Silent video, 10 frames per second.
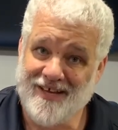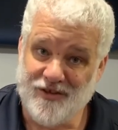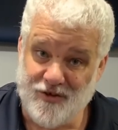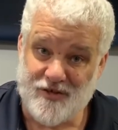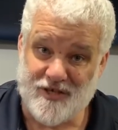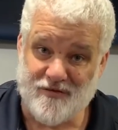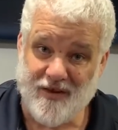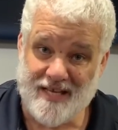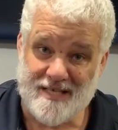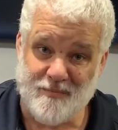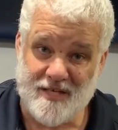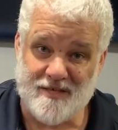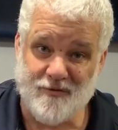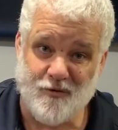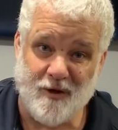use this fancy piece
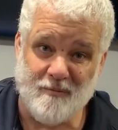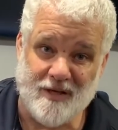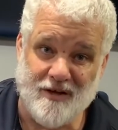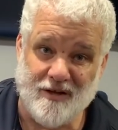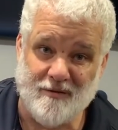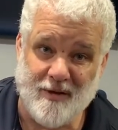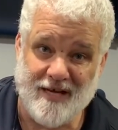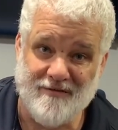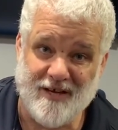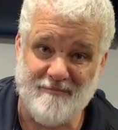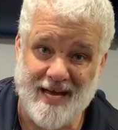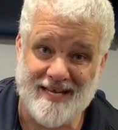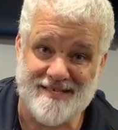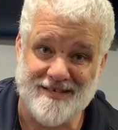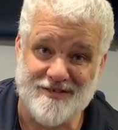of equipment called a bag valve
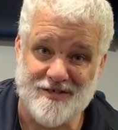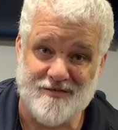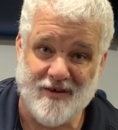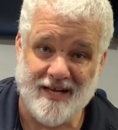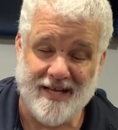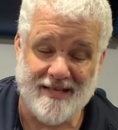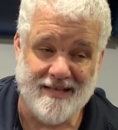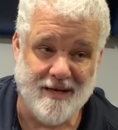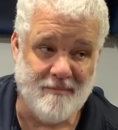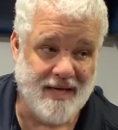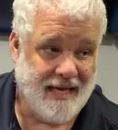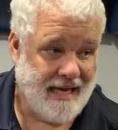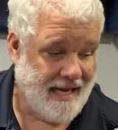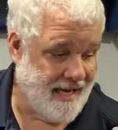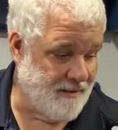mask, and just ventilate them
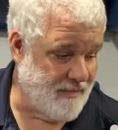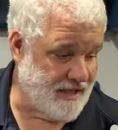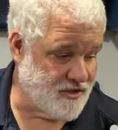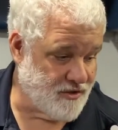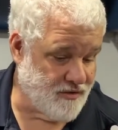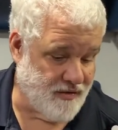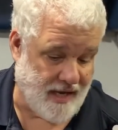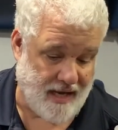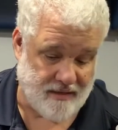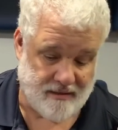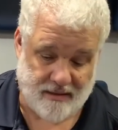and make sure that